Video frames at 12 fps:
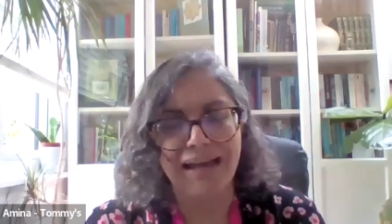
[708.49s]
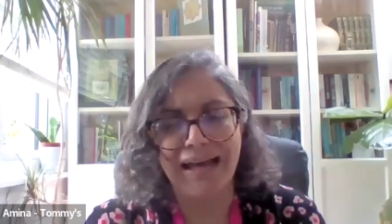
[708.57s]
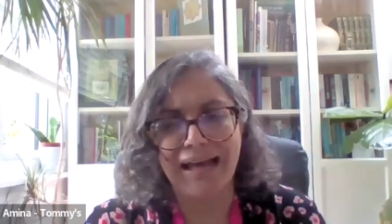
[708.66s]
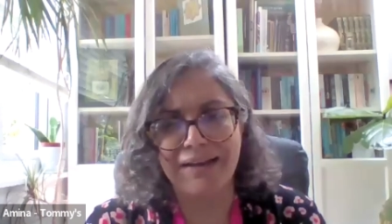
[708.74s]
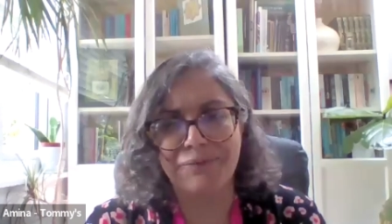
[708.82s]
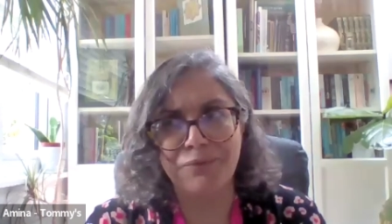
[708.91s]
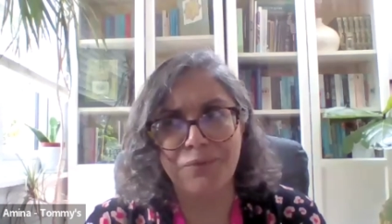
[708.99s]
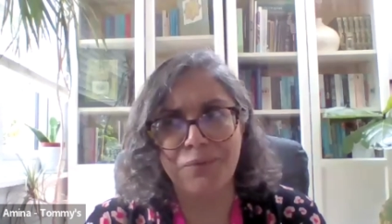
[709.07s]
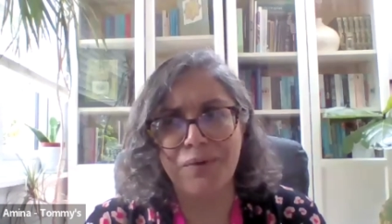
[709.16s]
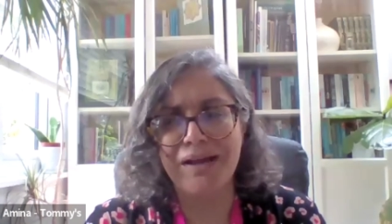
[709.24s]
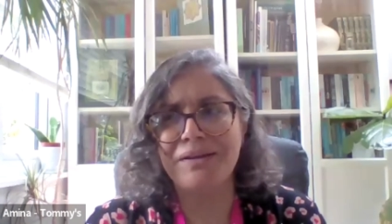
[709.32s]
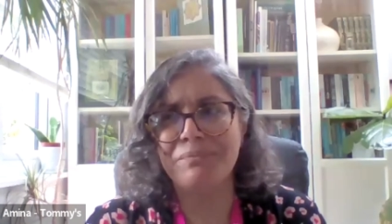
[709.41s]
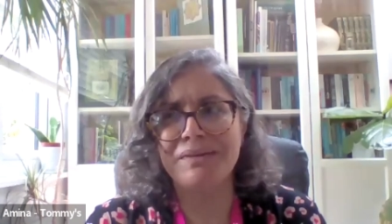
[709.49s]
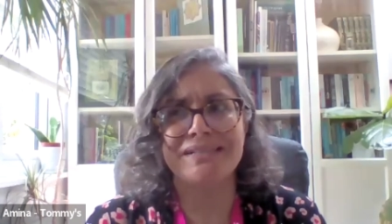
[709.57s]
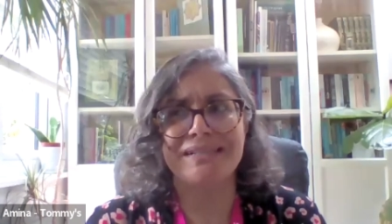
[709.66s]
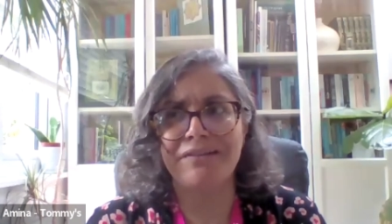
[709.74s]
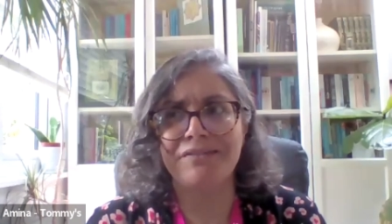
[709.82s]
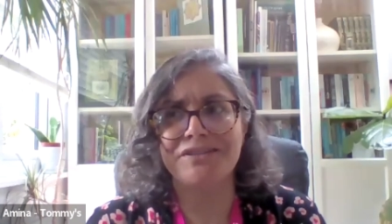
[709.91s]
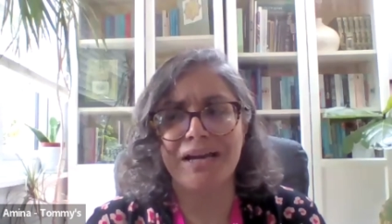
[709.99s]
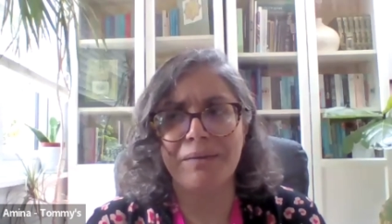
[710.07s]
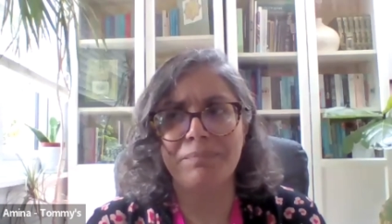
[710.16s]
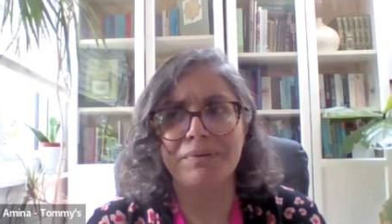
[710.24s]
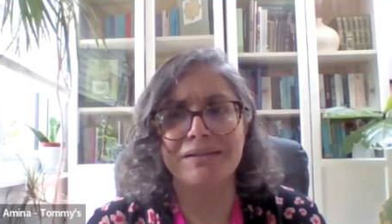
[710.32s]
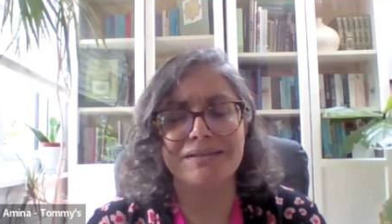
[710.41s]
And when a miscarriage
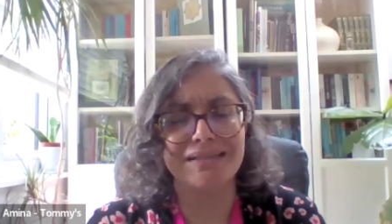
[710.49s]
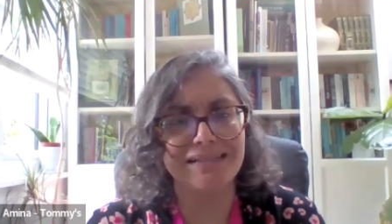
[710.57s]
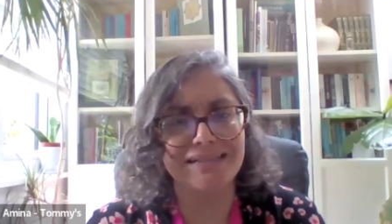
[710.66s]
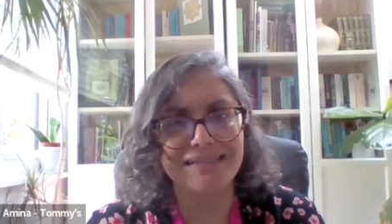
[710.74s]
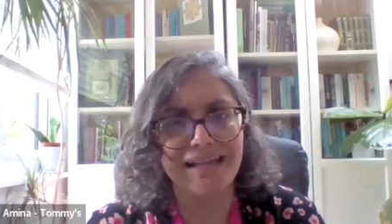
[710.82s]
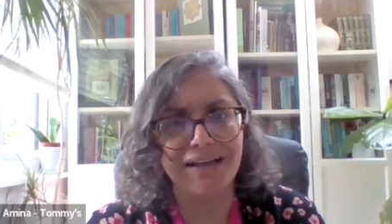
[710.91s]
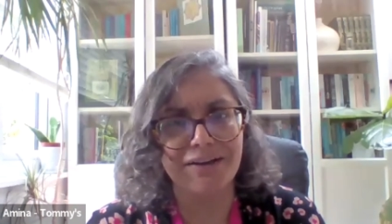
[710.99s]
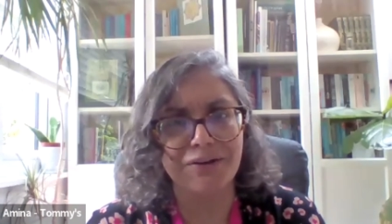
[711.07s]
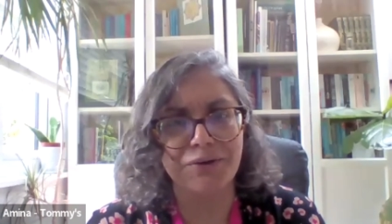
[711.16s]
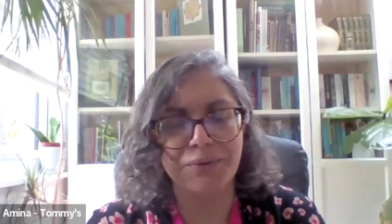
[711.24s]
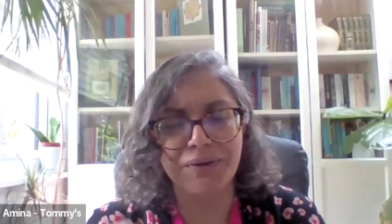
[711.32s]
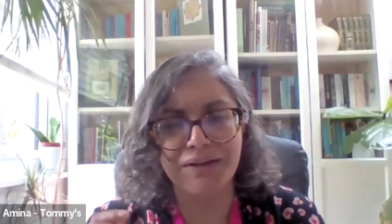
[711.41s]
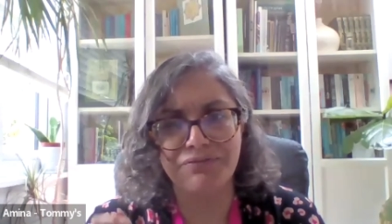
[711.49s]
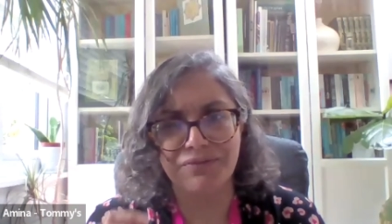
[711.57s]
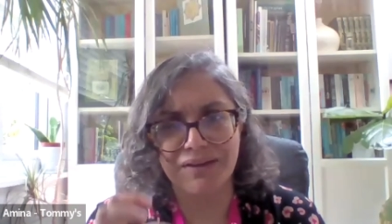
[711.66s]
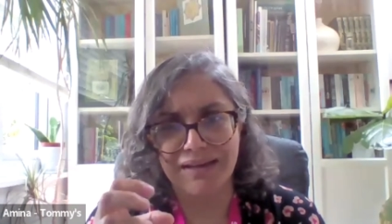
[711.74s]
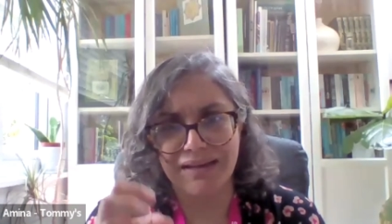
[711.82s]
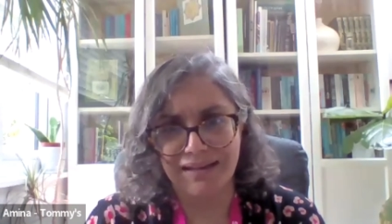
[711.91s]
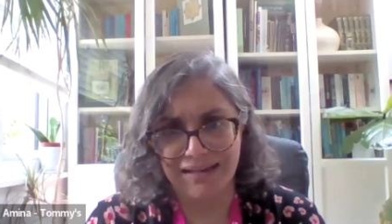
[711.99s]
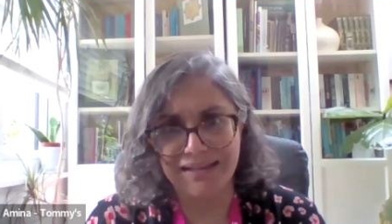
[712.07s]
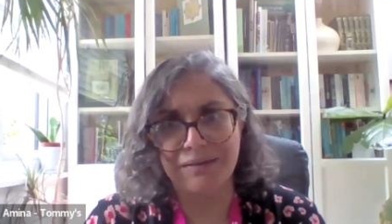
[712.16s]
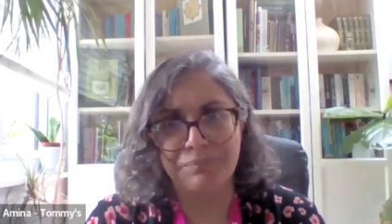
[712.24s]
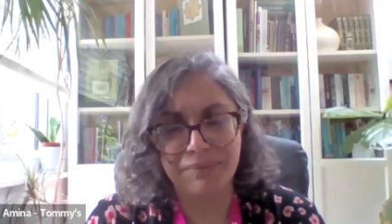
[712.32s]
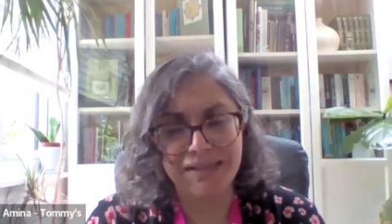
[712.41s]
happens, it's that grief in
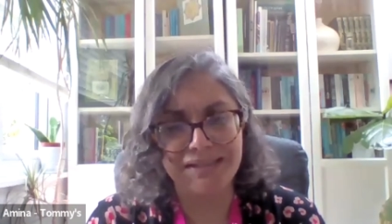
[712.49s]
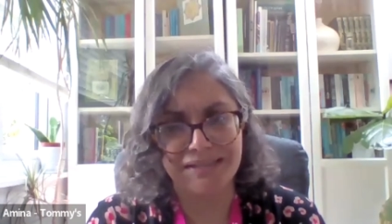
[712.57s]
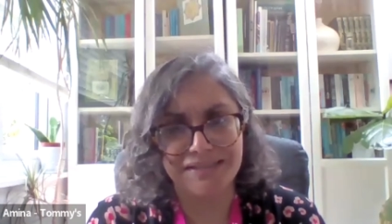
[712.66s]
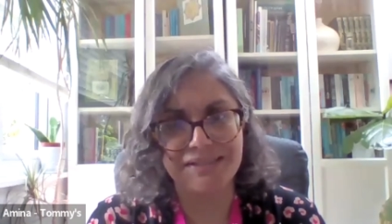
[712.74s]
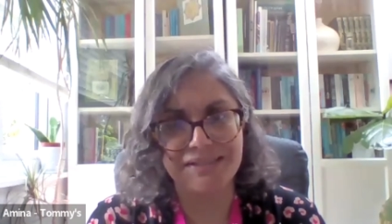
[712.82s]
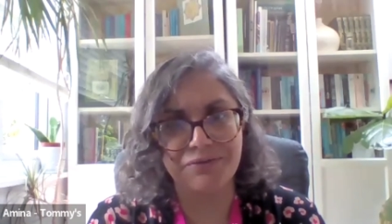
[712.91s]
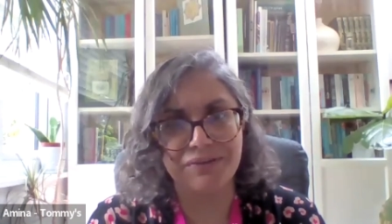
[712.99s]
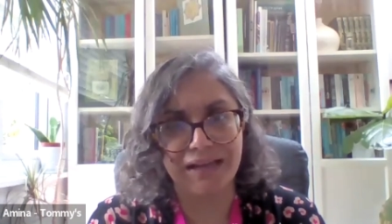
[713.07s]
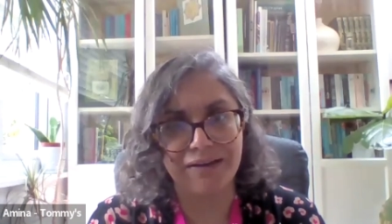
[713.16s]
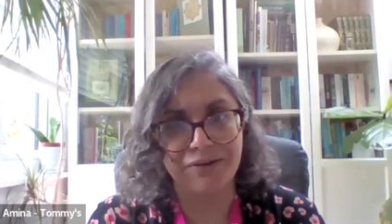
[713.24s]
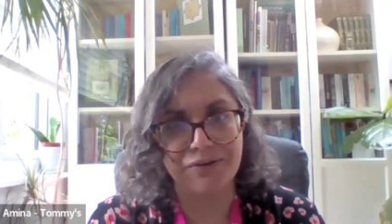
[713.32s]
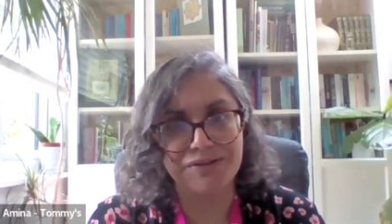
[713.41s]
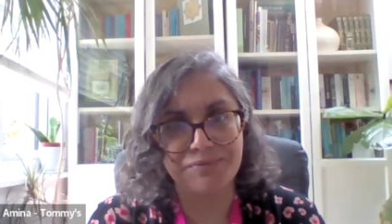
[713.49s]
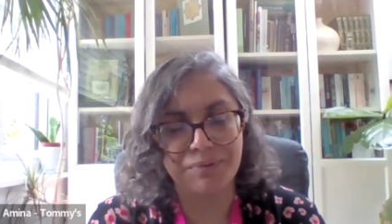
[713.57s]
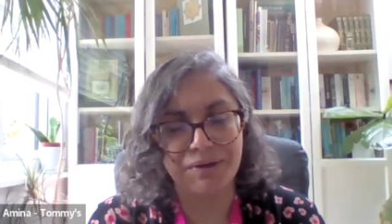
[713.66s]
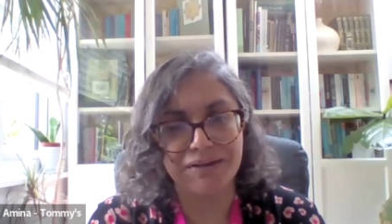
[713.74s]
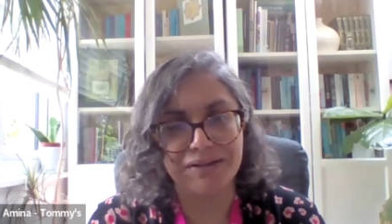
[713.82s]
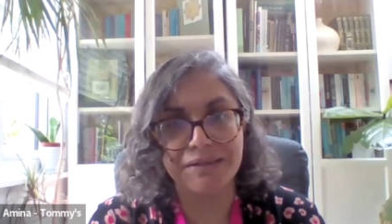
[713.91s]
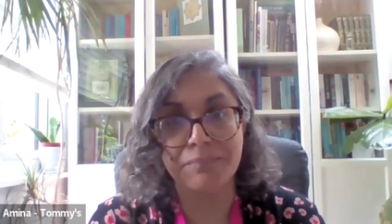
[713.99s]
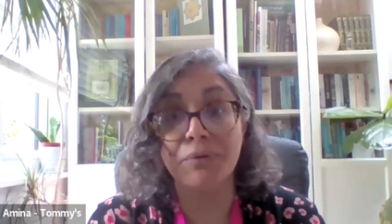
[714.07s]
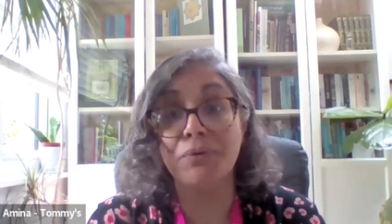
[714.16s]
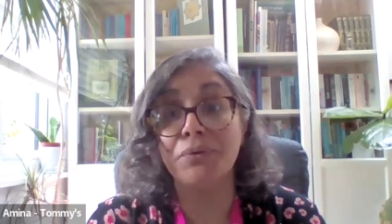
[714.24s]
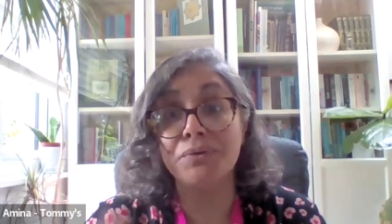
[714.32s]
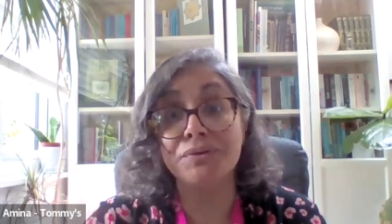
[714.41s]
the immediacy of that loss of pregnancy, but
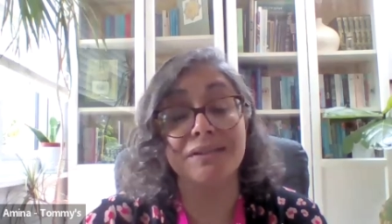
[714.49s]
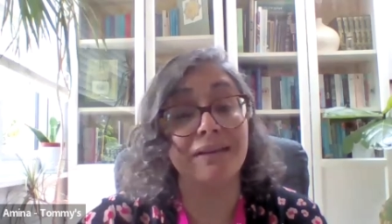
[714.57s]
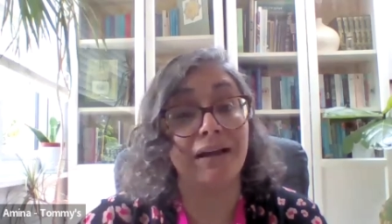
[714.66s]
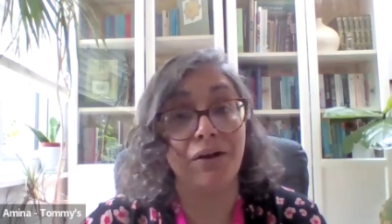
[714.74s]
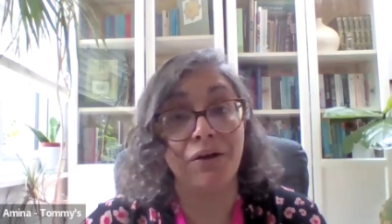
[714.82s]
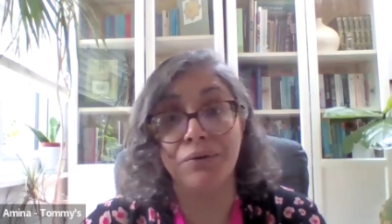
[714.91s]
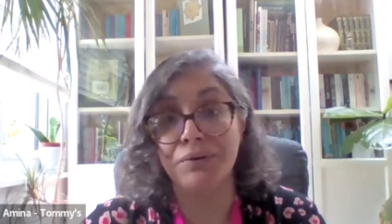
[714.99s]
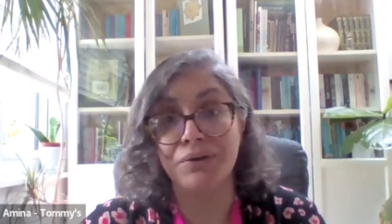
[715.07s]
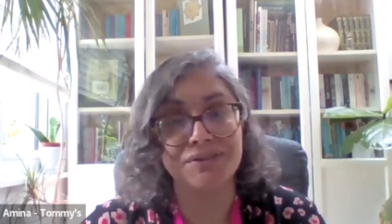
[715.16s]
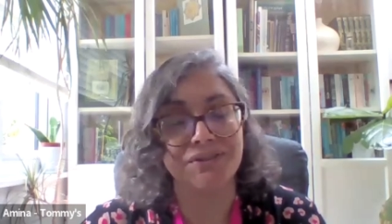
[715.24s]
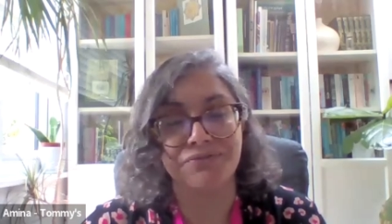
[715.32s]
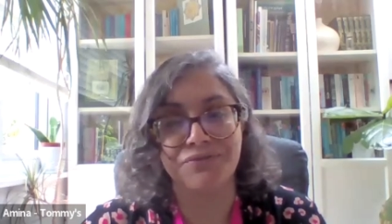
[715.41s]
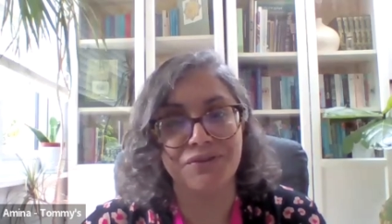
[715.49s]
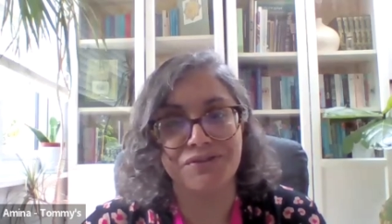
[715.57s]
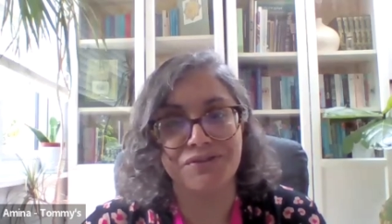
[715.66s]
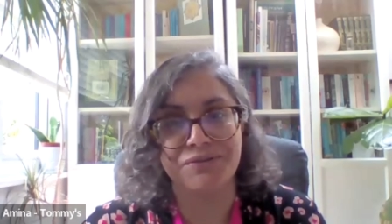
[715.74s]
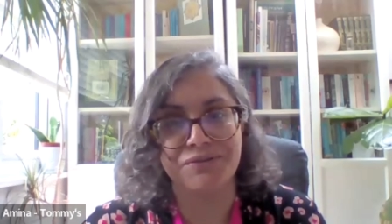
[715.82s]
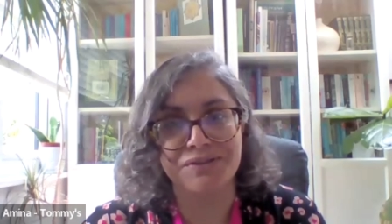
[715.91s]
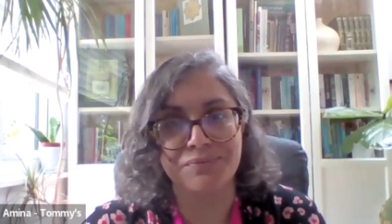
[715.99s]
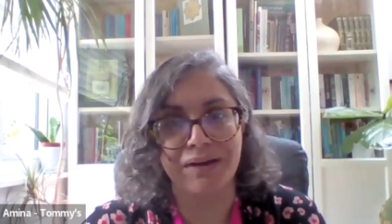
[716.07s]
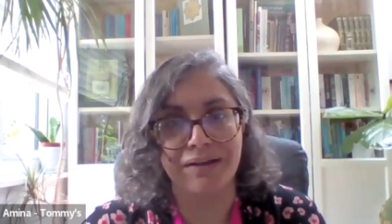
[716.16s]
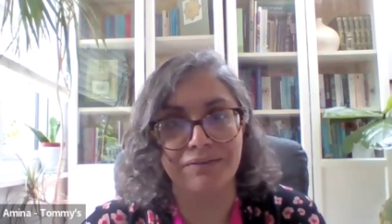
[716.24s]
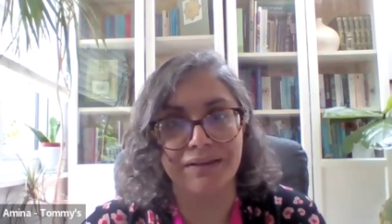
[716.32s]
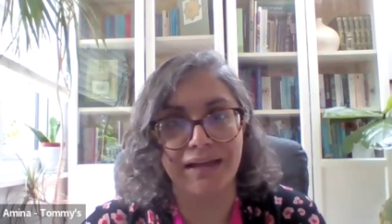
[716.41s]
also that whole loss of future as
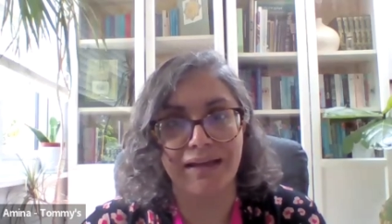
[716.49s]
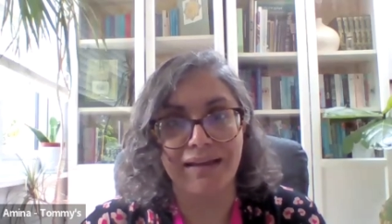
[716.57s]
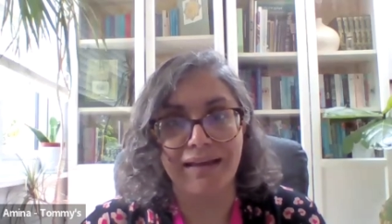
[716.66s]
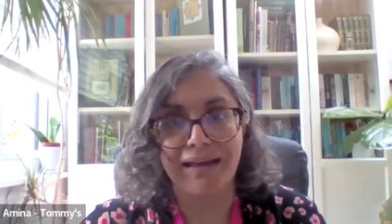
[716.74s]
well, that